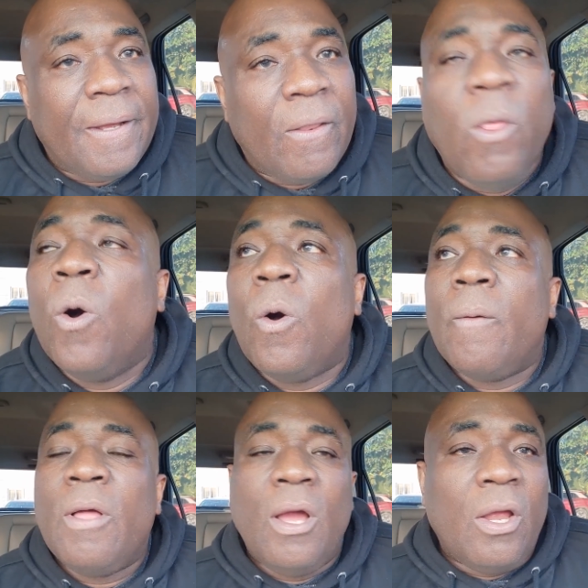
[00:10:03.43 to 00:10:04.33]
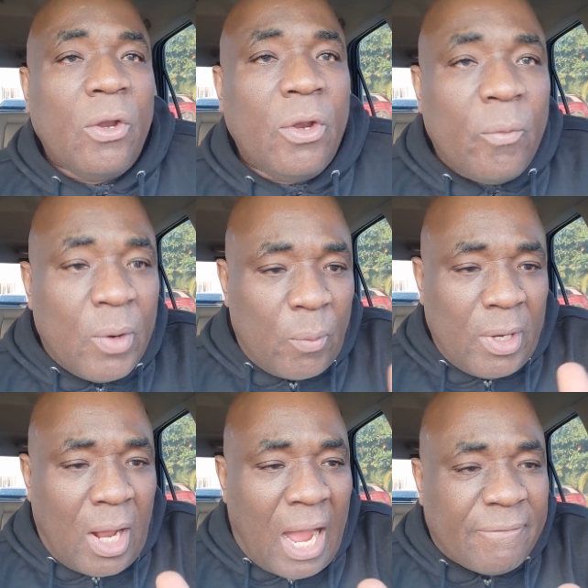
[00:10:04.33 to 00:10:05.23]
No. We
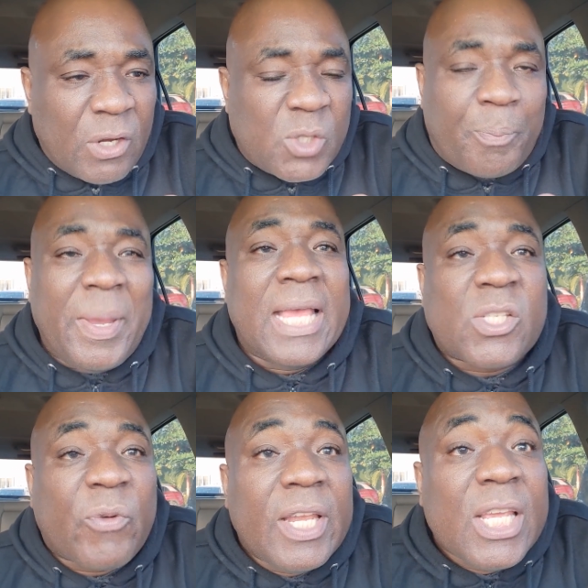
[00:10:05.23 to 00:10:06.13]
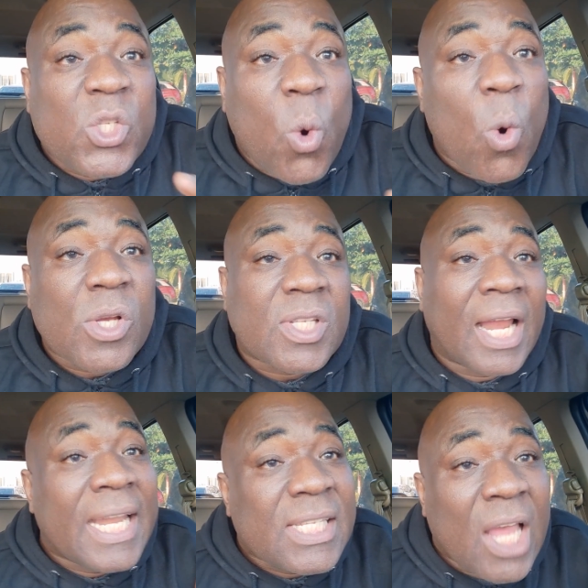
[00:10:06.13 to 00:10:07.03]
don't have no space for discourse
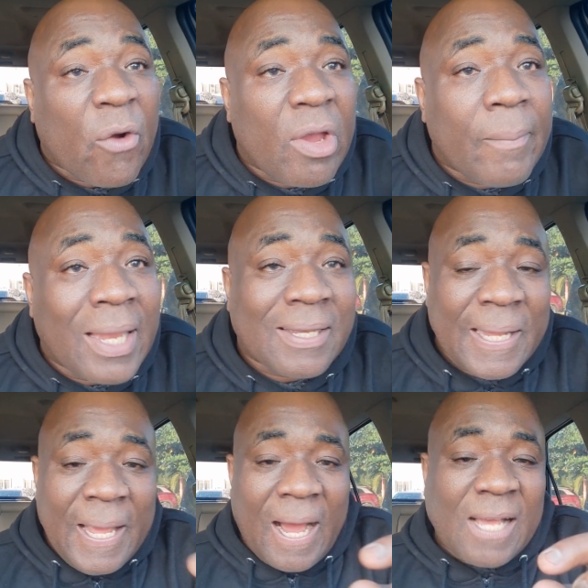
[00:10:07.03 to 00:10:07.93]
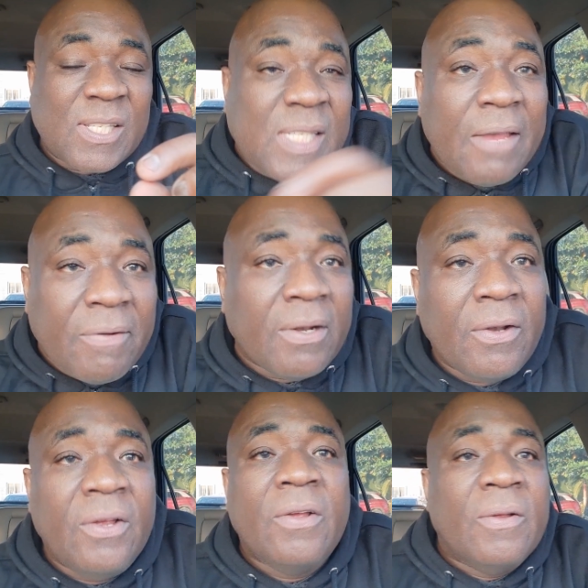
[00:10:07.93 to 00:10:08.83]
and disagreement and civil
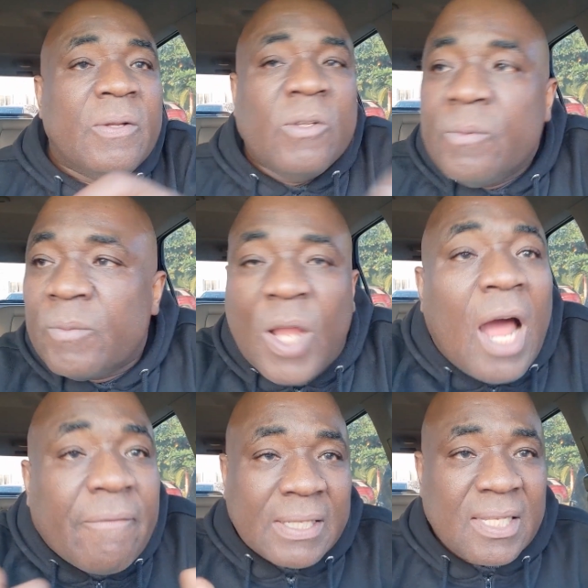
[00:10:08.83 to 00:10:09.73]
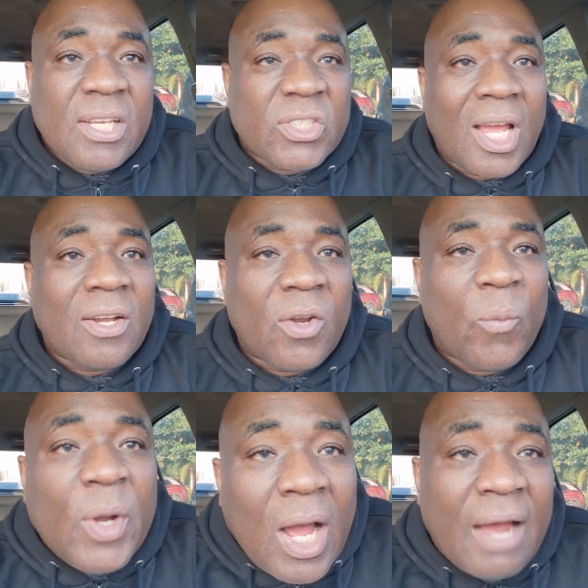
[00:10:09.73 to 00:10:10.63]
conversation.
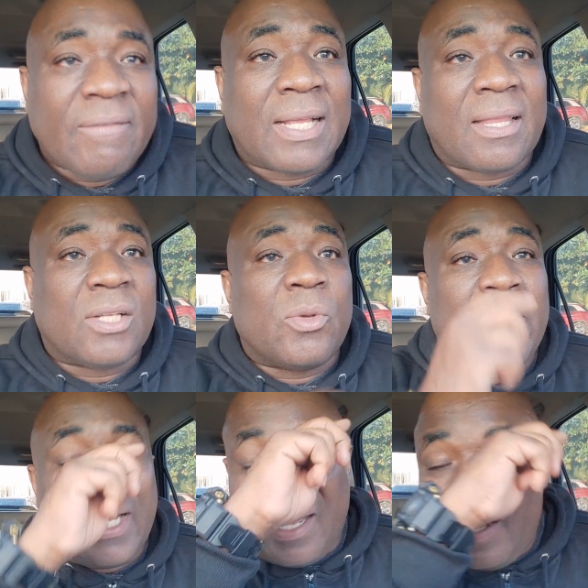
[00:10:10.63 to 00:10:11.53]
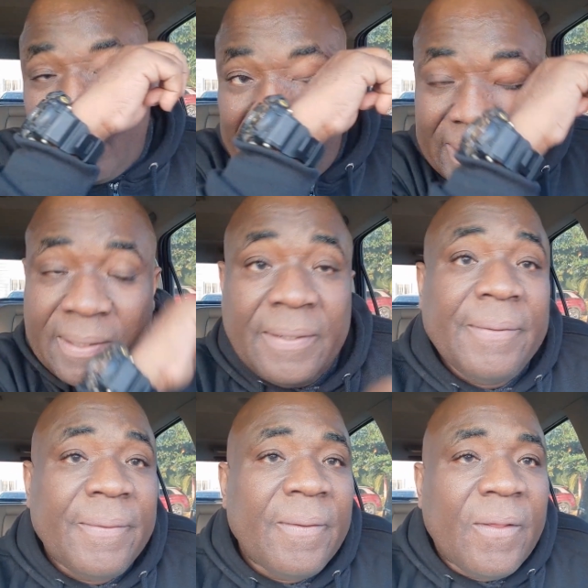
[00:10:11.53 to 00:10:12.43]
We don't have that in Jamaica.
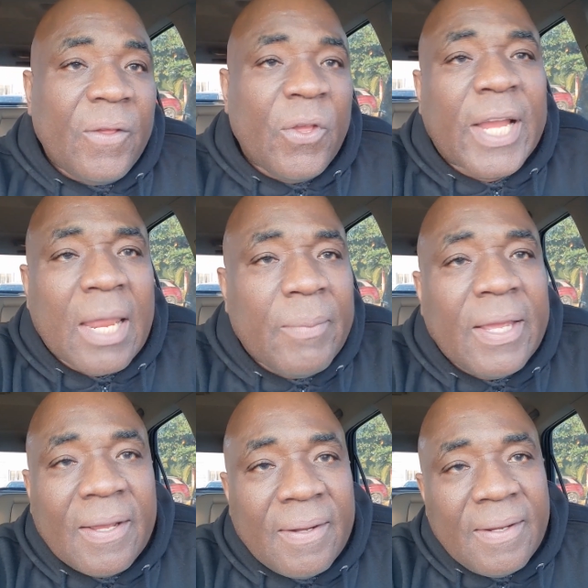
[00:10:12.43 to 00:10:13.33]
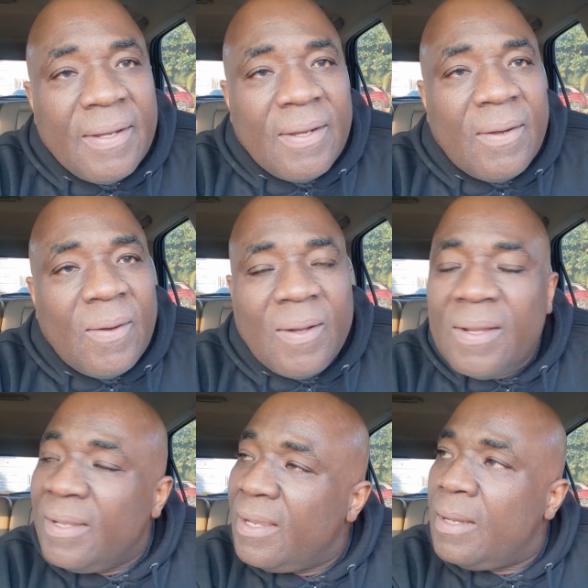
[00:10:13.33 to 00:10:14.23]
You get me?
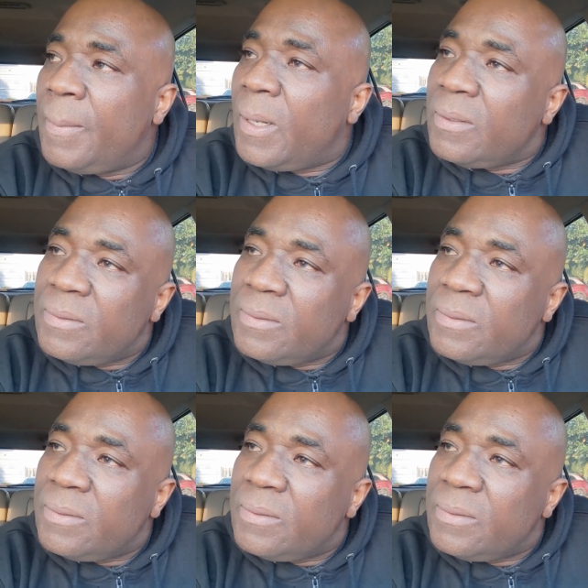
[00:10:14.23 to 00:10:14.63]
Yeah, man.